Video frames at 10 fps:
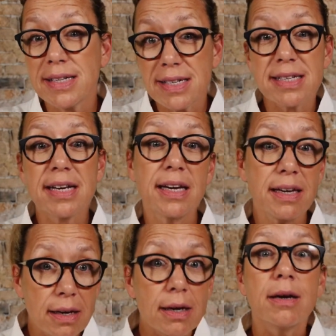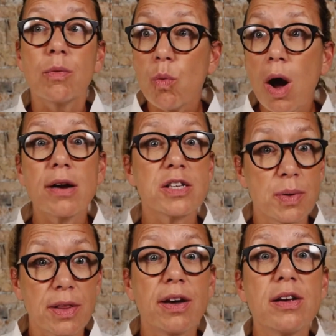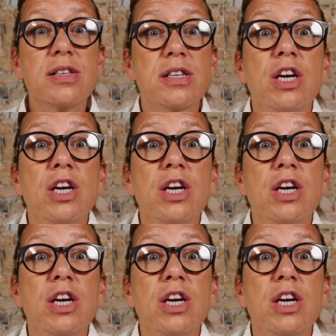C works with us,